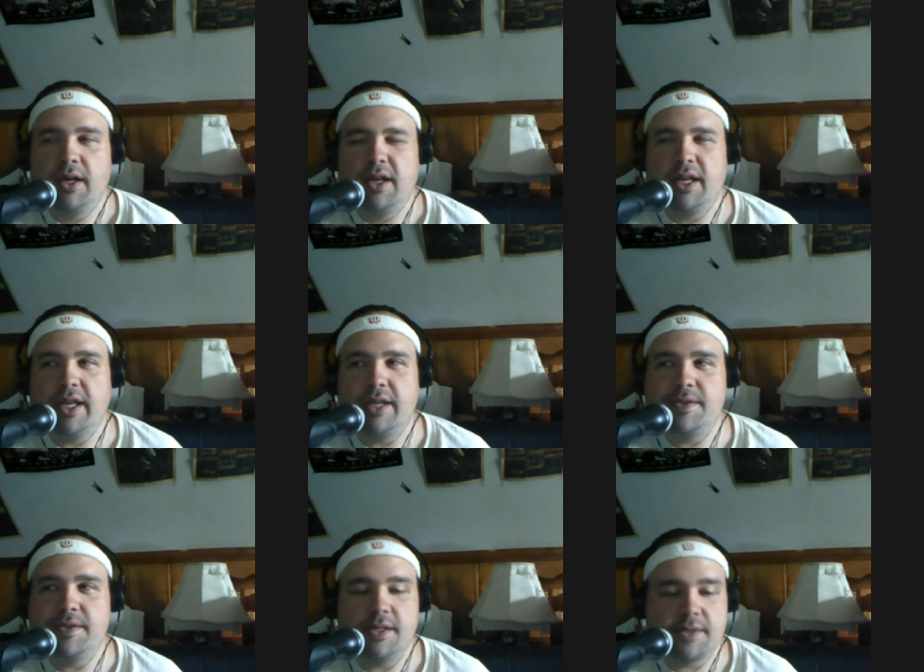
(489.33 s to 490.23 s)
he
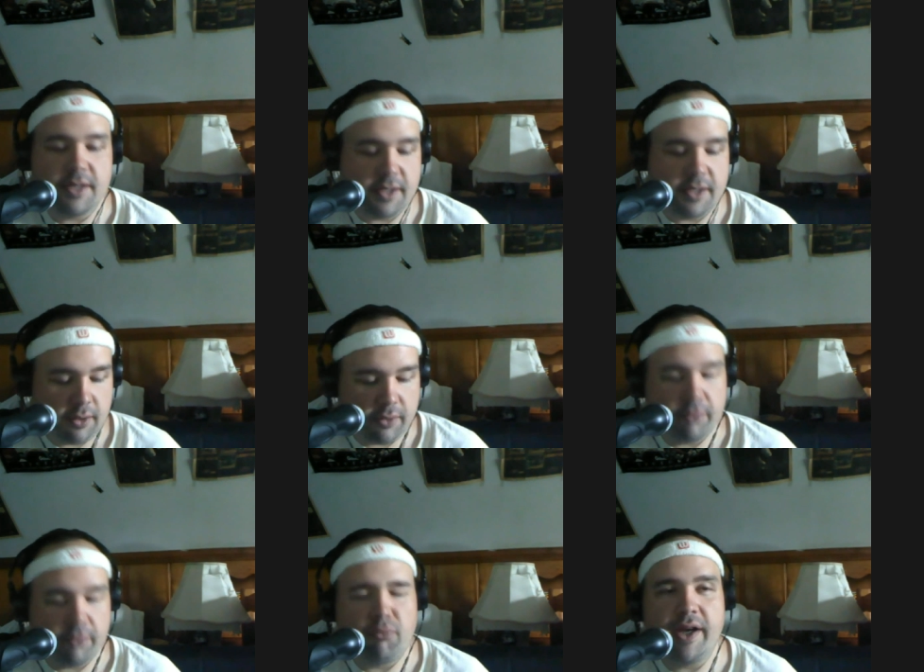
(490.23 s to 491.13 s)
sees a
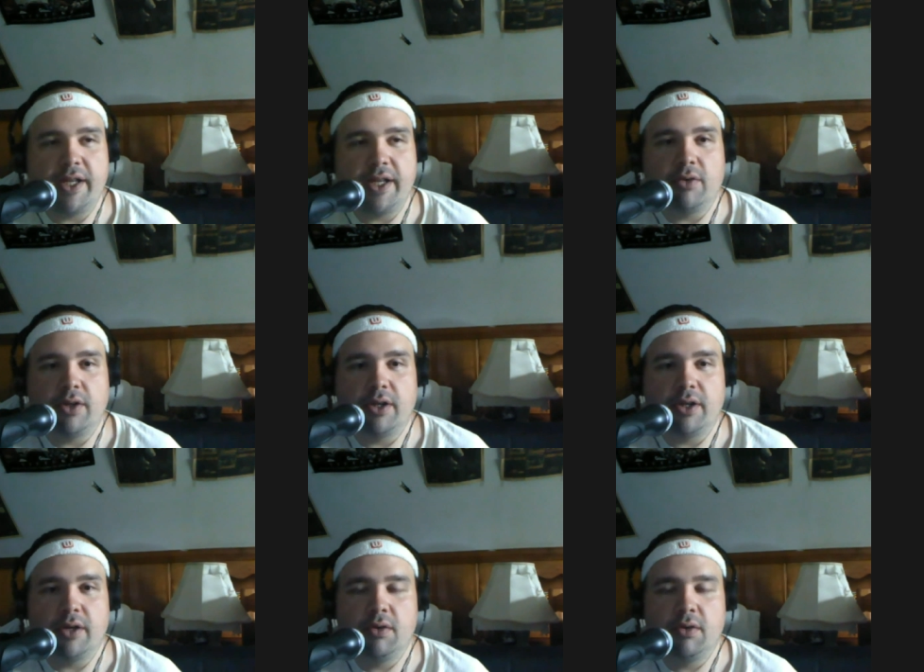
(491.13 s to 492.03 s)
little writing on
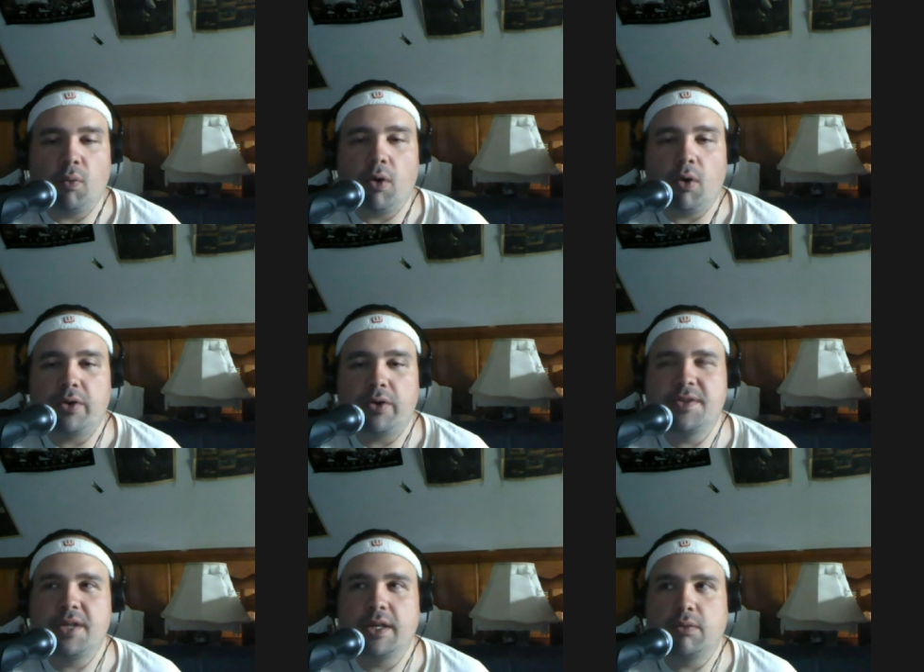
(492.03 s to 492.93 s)
the wall, and it
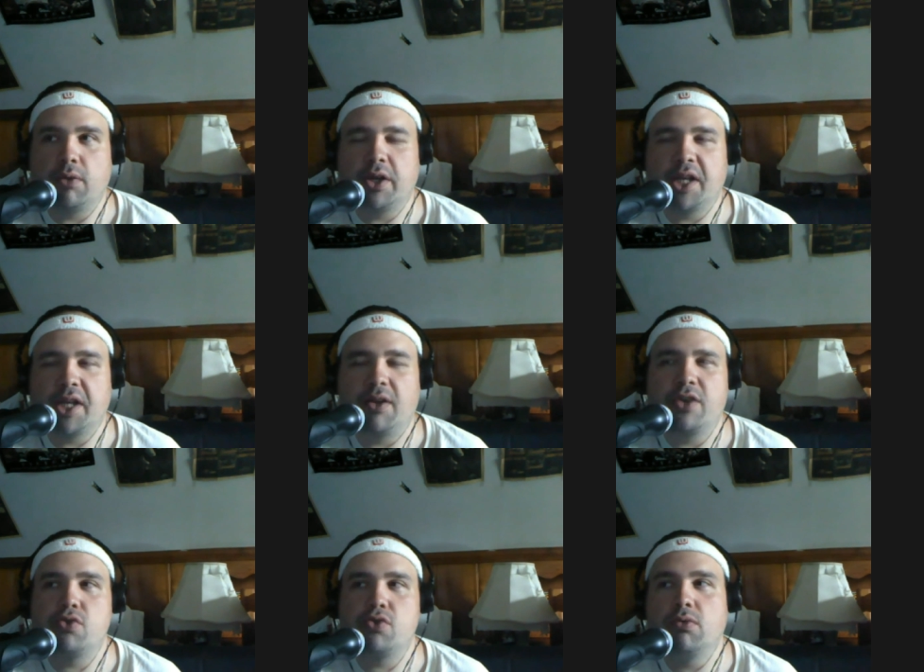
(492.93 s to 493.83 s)
says, "Want to encounter
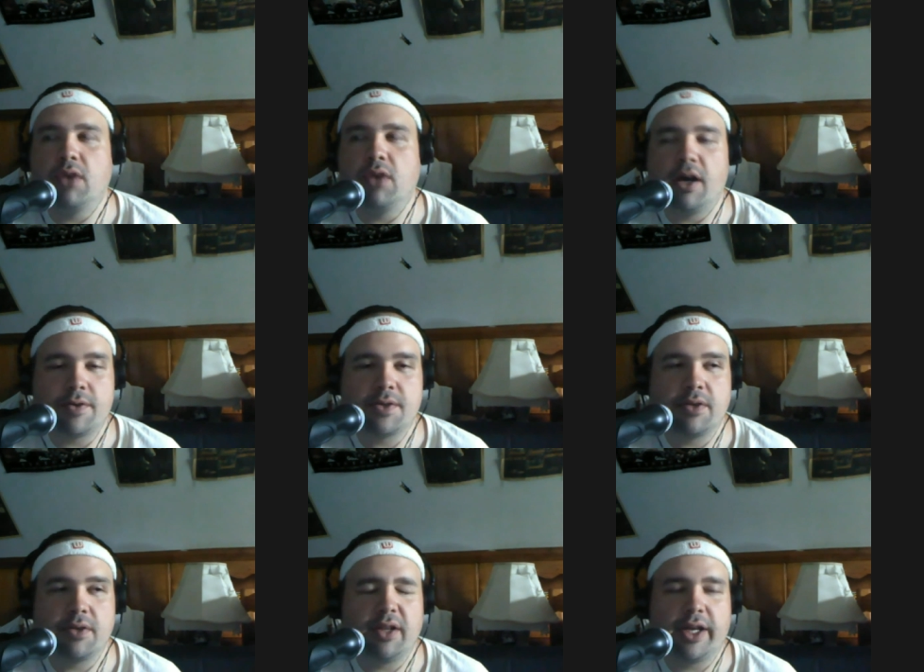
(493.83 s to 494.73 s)
like true love," or
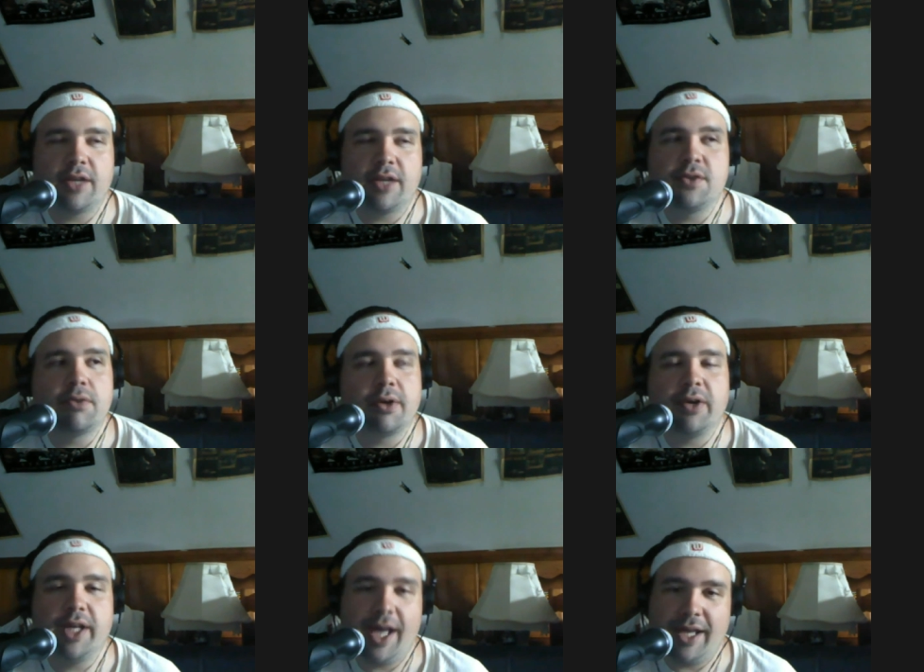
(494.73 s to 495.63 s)
something, like at
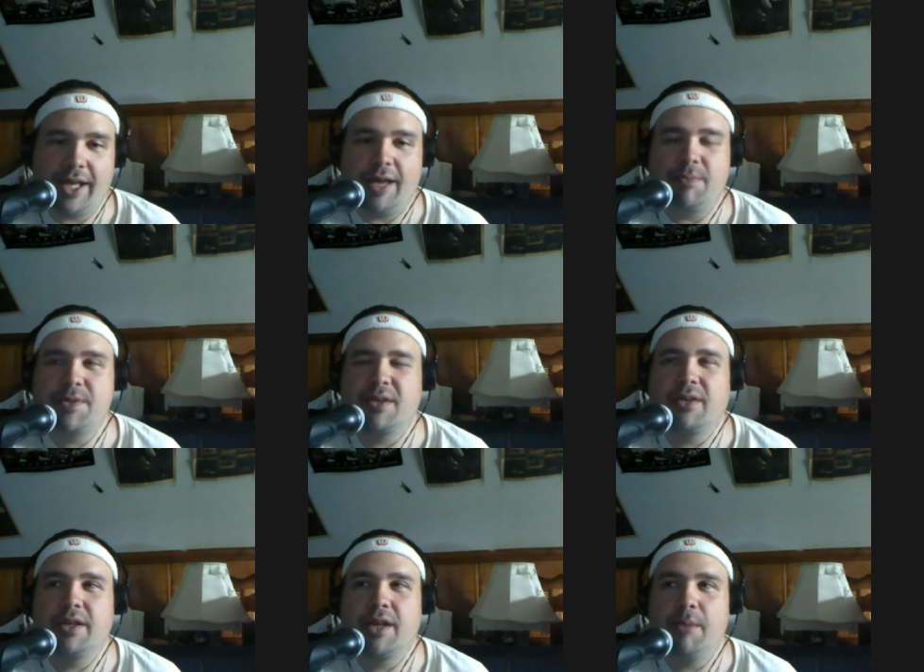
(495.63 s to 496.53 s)
2:30 a.m.,
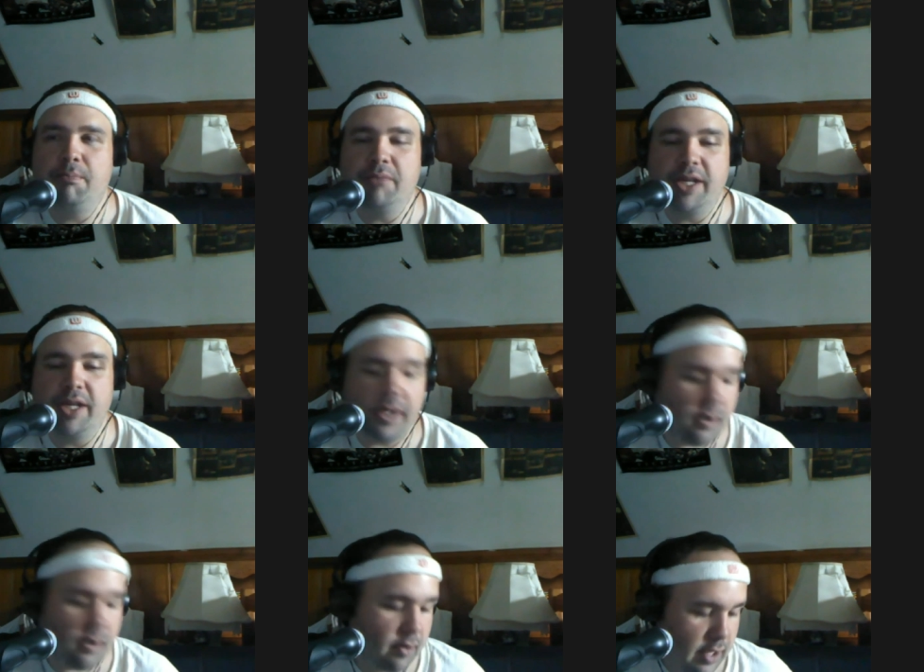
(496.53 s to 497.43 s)
something like that, be
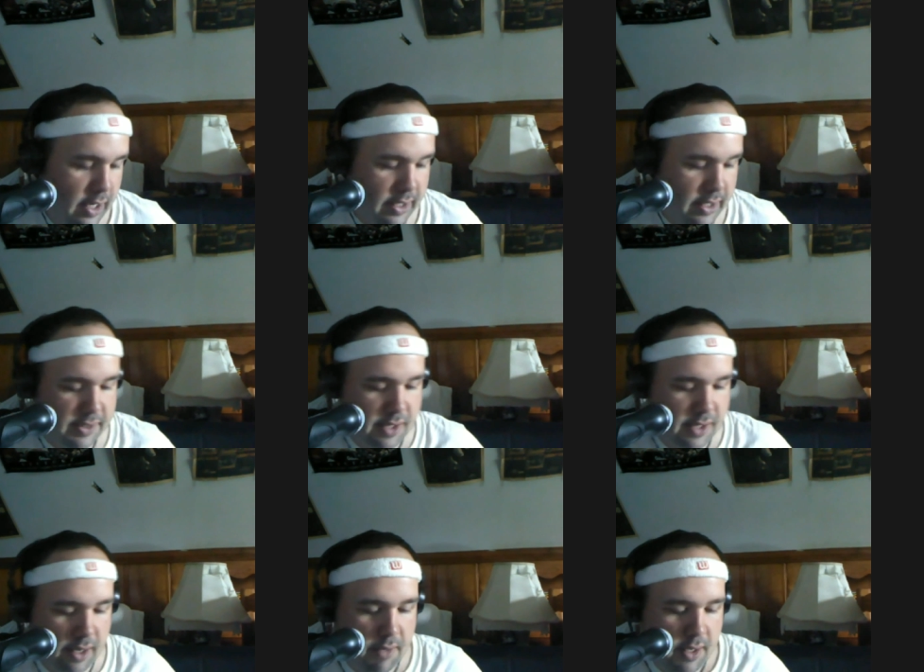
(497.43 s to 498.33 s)
here at that
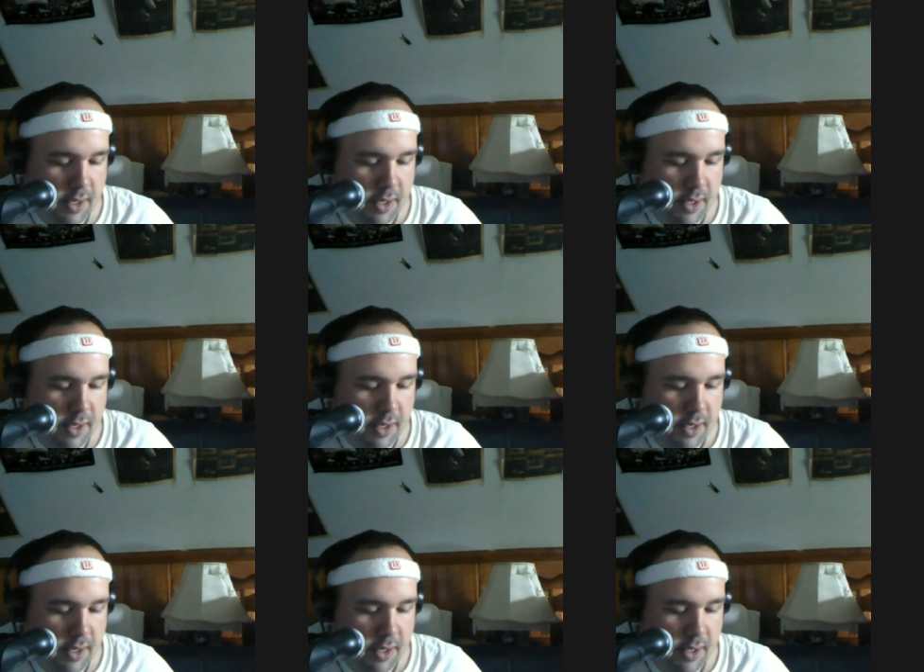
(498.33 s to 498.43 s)
time.